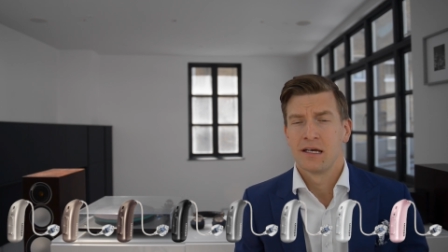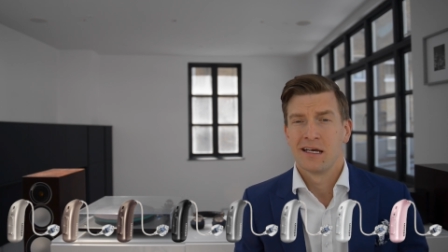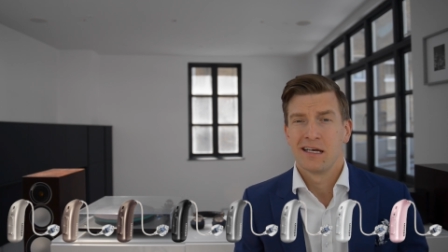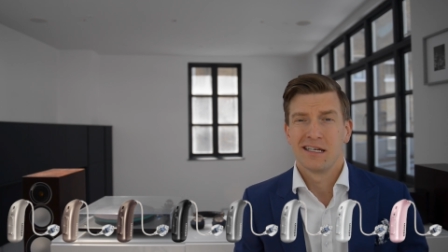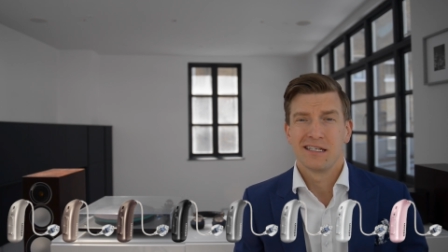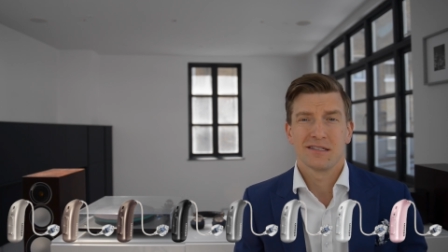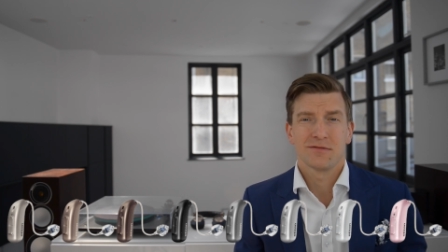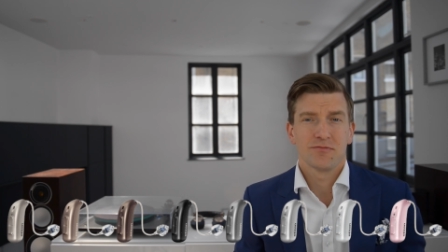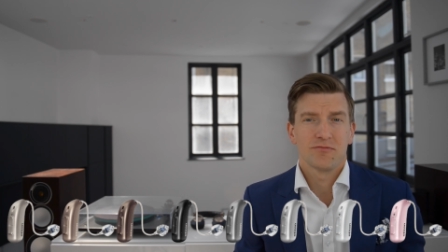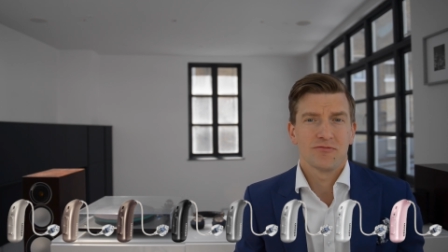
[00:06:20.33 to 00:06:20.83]

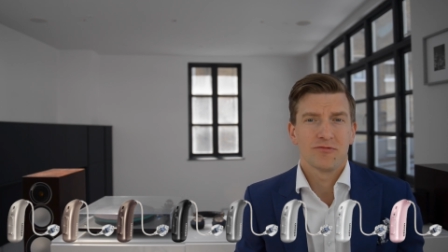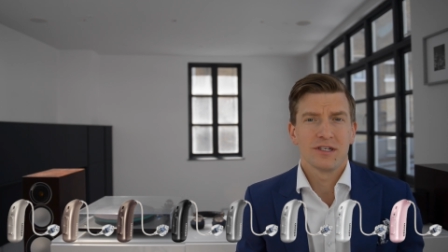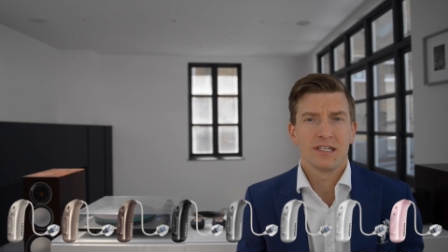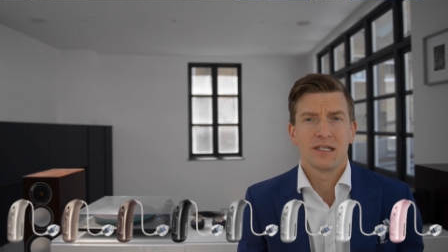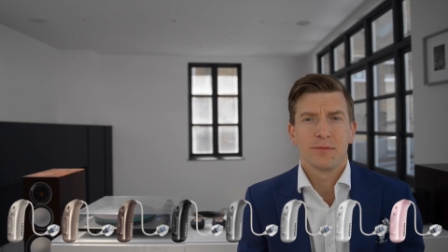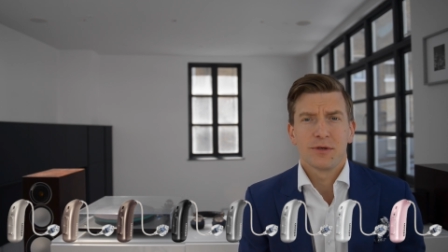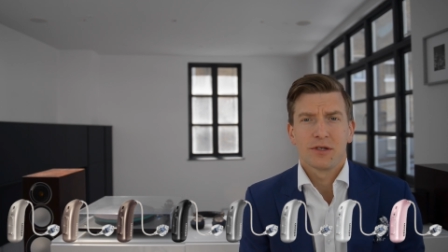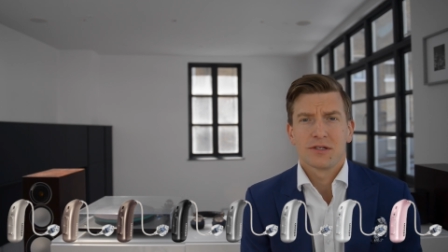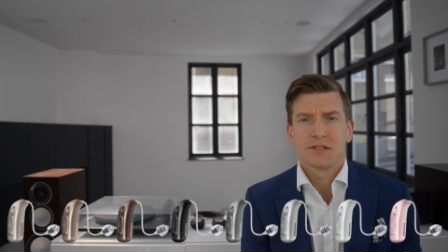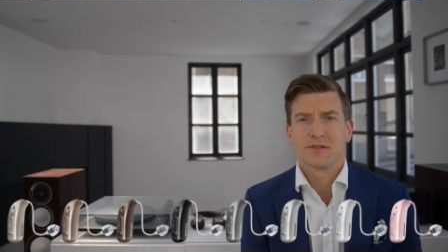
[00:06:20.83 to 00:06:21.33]
it's really
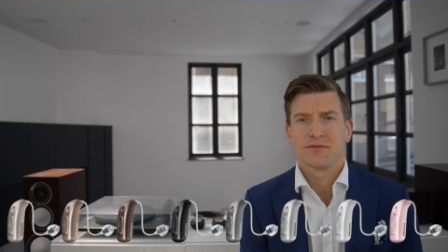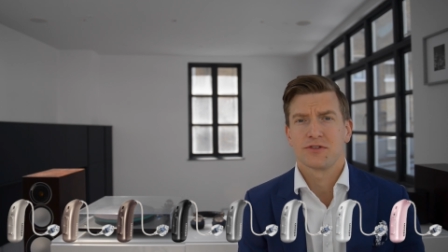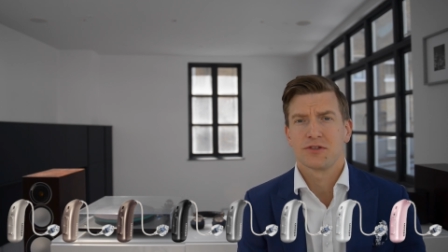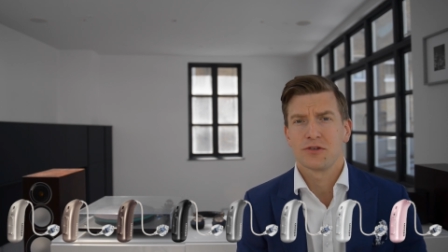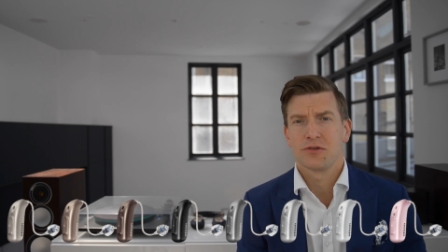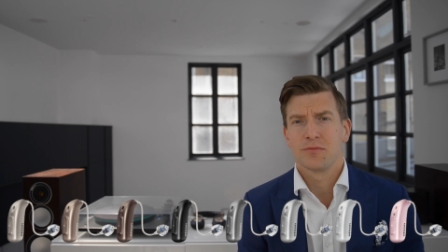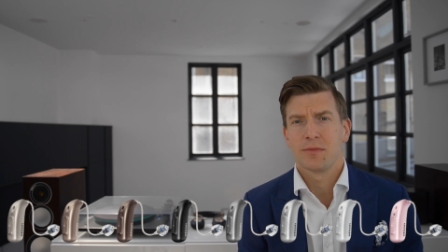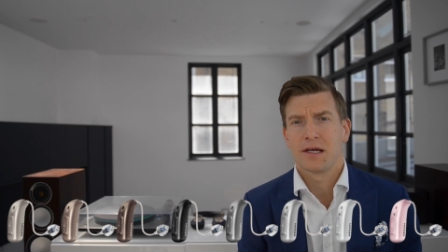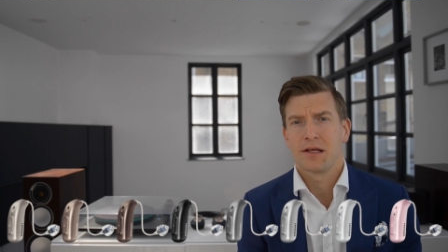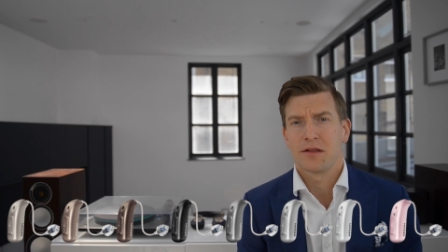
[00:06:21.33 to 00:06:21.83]
because of
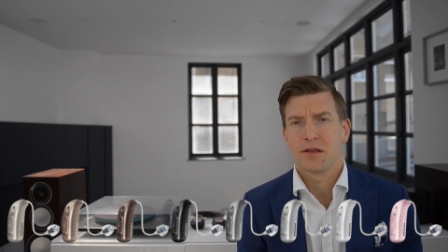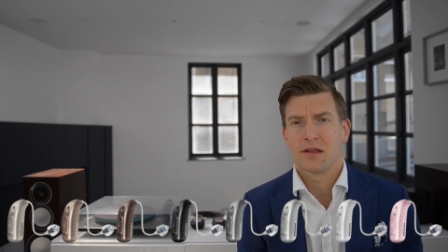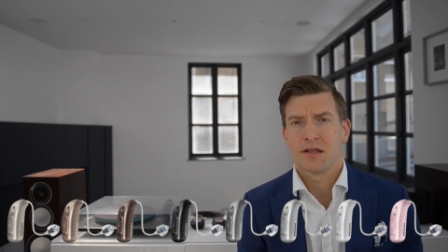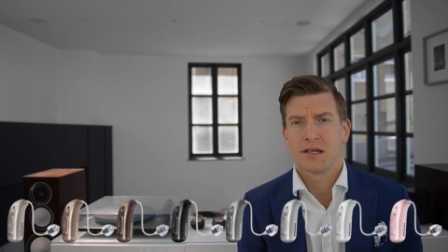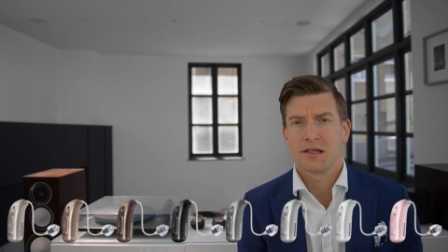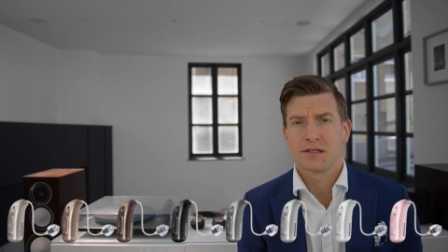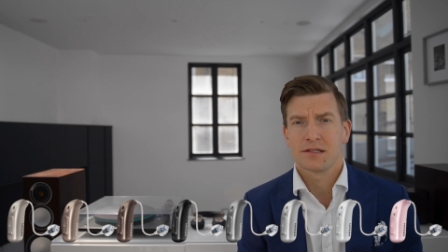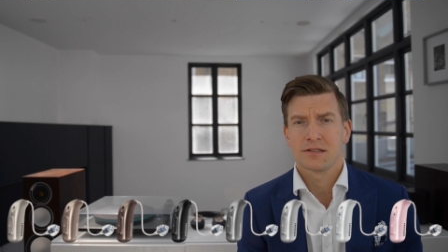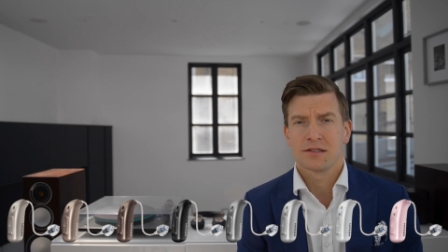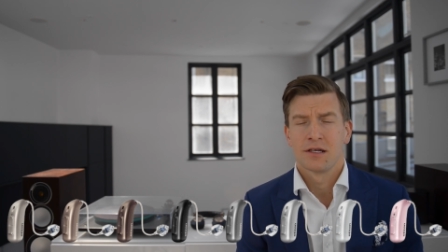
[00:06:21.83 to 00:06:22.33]
two main
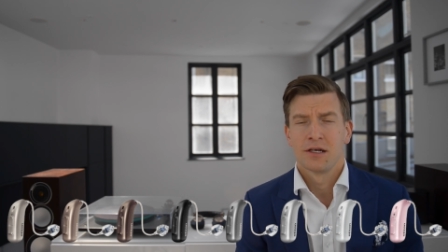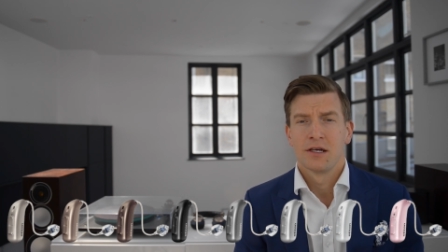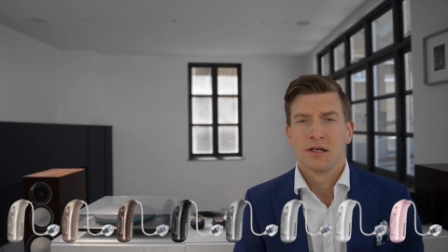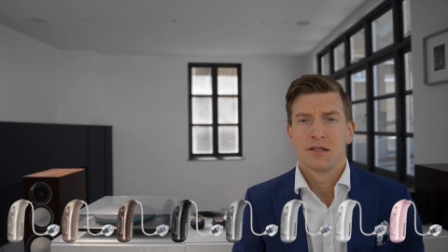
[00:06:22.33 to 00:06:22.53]
things.